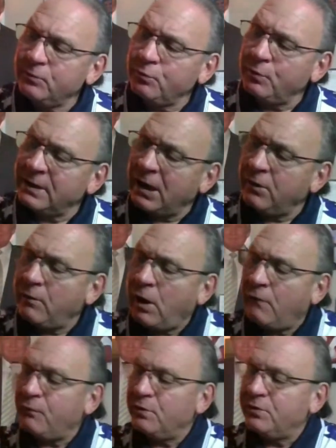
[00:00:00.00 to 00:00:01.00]
sort of got
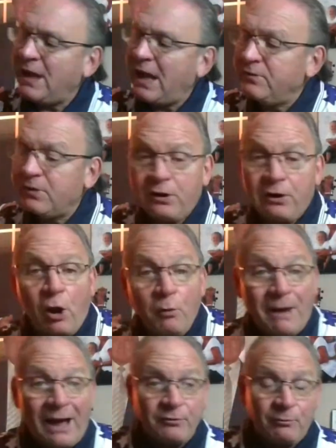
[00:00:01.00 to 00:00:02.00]
off on a tangent there. Oh,
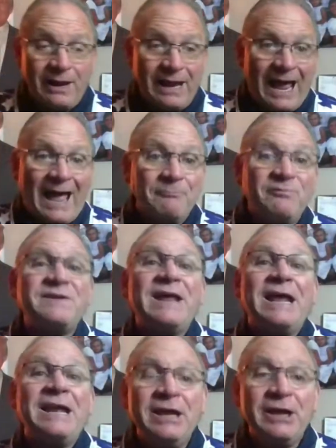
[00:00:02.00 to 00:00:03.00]
by the way, I'm
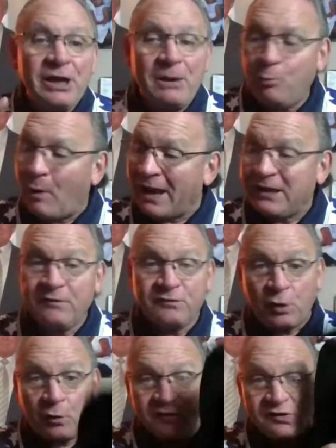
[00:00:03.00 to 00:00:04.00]
setting it up where I can
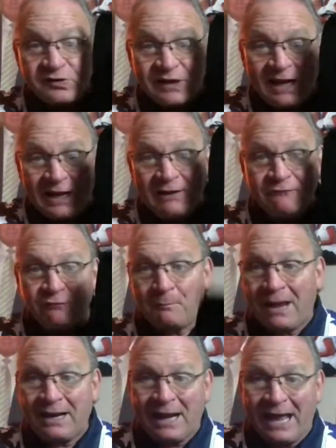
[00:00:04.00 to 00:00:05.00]
start selling from
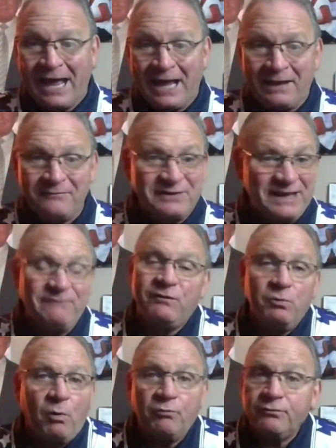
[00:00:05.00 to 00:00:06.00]
my lives if
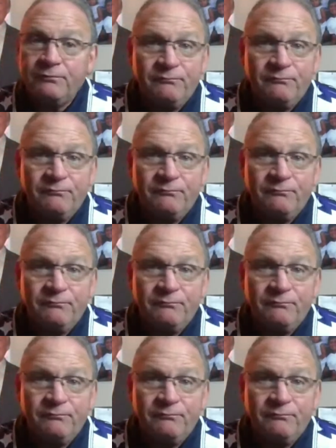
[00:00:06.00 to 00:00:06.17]
you want